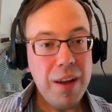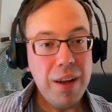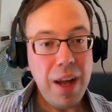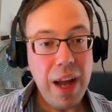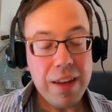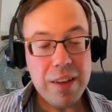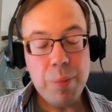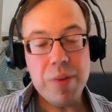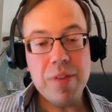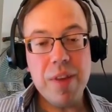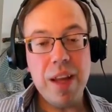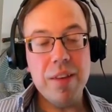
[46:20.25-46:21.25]

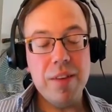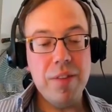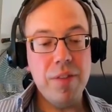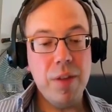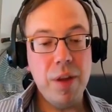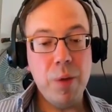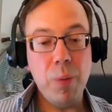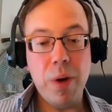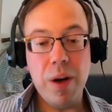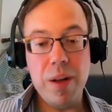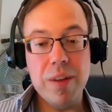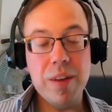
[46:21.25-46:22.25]
80% of the
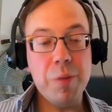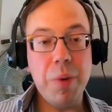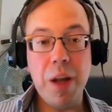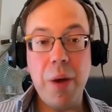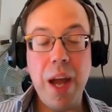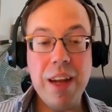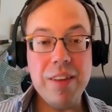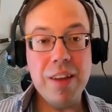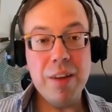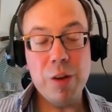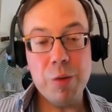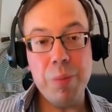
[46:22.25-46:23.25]
world, it's below
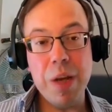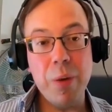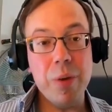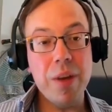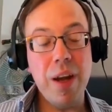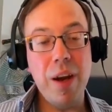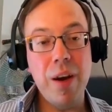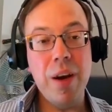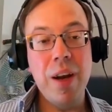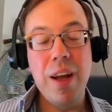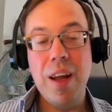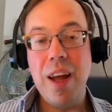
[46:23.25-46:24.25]
80 euros per megawatt
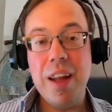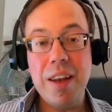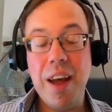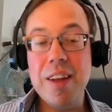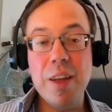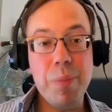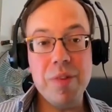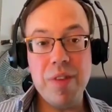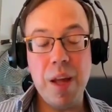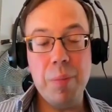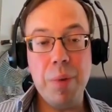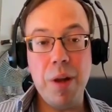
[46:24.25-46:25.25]
hour, and
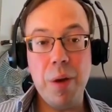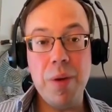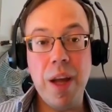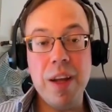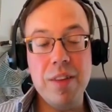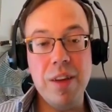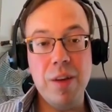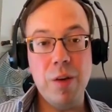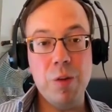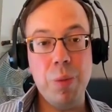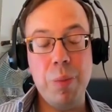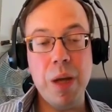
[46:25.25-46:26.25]
90% below 90
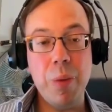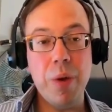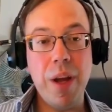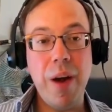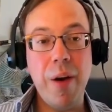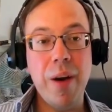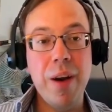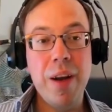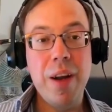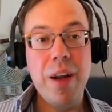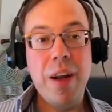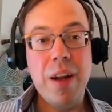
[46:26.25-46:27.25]
euros per megawatt hour.
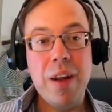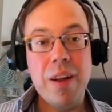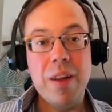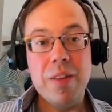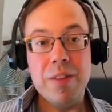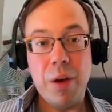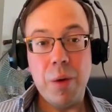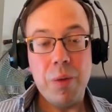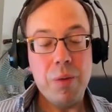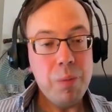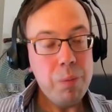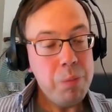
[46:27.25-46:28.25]

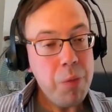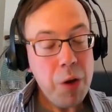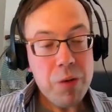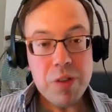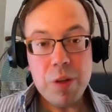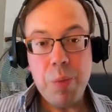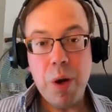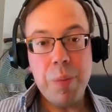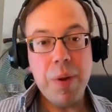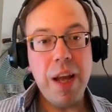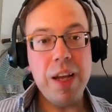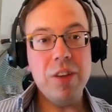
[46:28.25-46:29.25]
So most of the
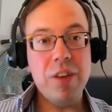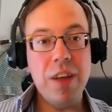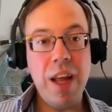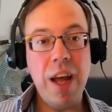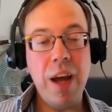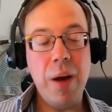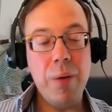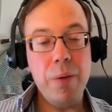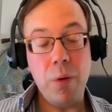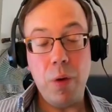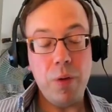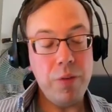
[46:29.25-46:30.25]
population now,
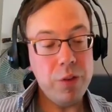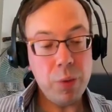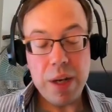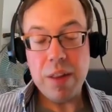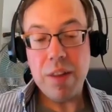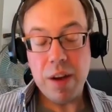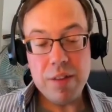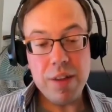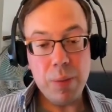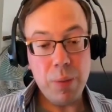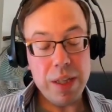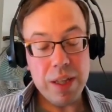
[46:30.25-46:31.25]
or for
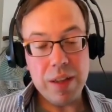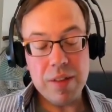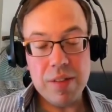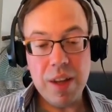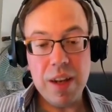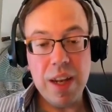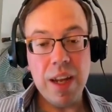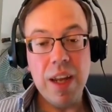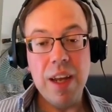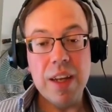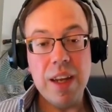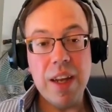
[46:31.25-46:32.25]
2030, we did the study,
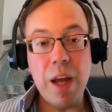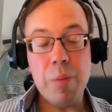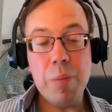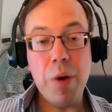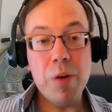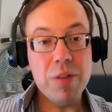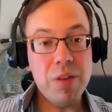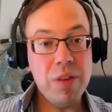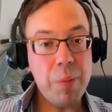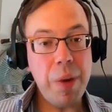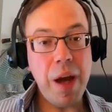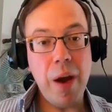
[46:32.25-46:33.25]
can get most of
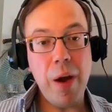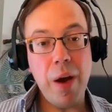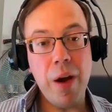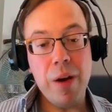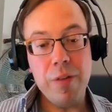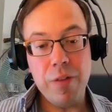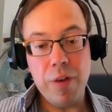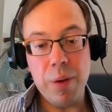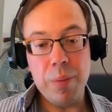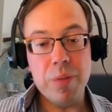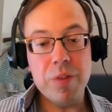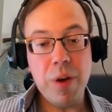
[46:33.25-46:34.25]
their power
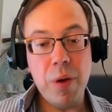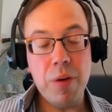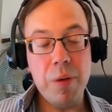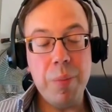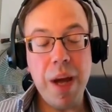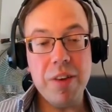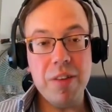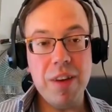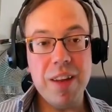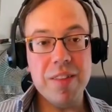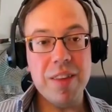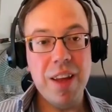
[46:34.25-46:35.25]
from solar and
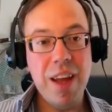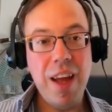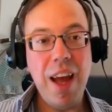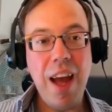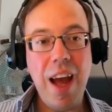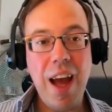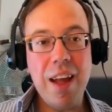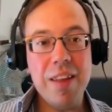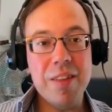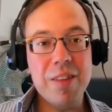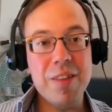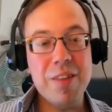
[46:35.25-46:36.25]
batteries
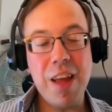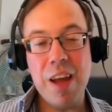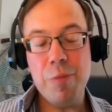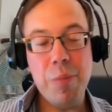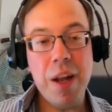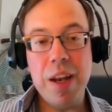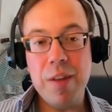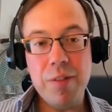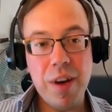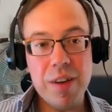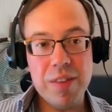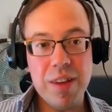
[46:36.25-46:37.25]
and save money
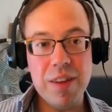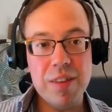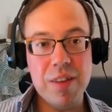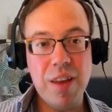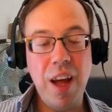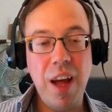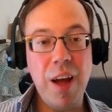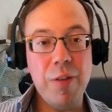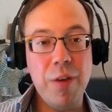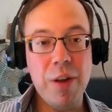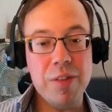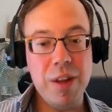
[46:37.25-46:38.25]
versus a
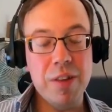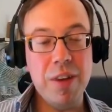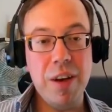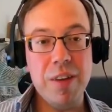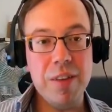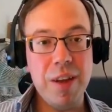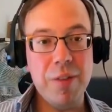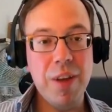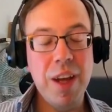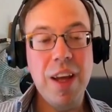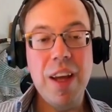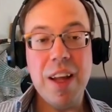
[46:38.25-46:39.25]
fossil alternative.
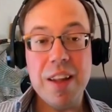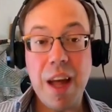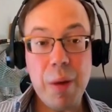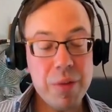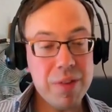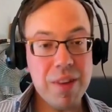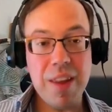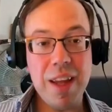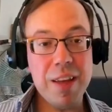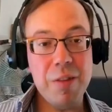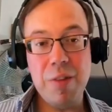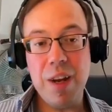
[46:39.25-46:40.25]
And that was the
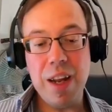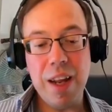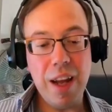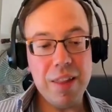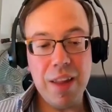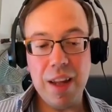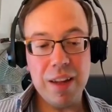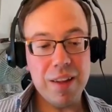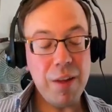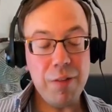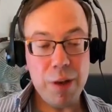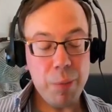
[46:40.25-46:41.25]
thing that really, I think,
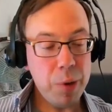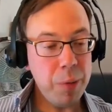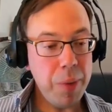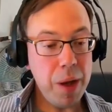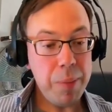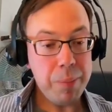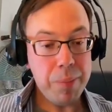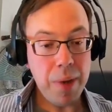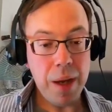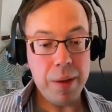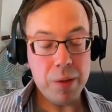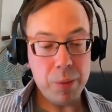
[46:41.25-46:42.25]
definitely blew my
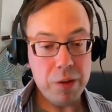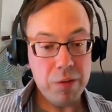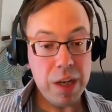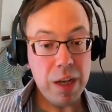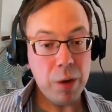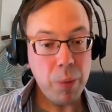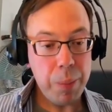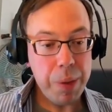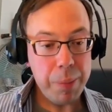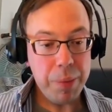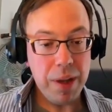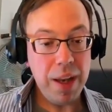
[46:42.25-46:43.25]
mind. When you really look where
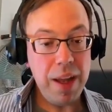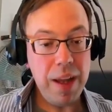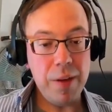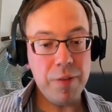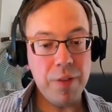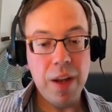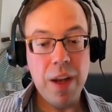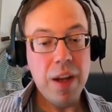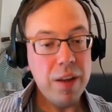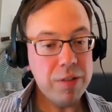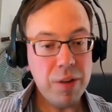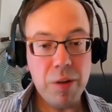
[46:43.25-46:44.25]
people live,
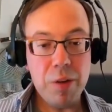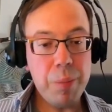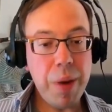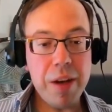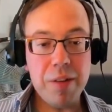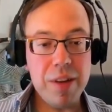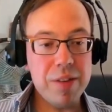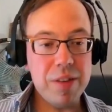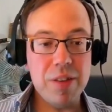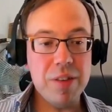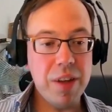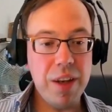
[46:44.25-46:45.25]
solar and batteries
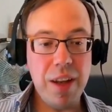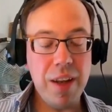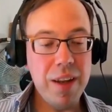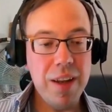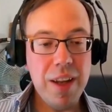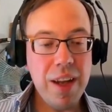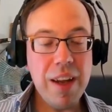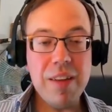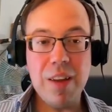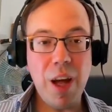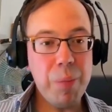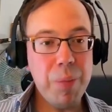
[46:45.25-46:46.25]
are just going to
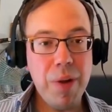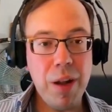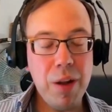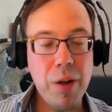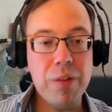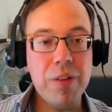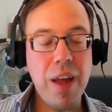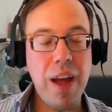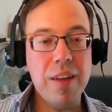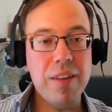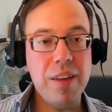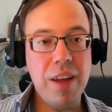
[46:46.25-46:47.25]
eat up a lot of
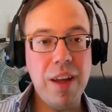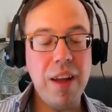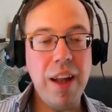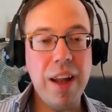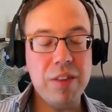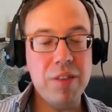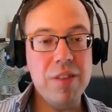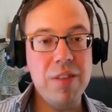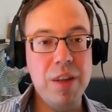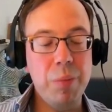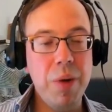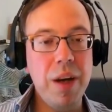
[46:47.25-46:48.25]
that
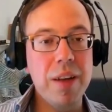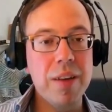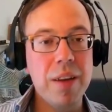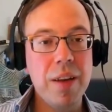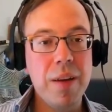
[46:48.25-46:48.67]
electricity demand.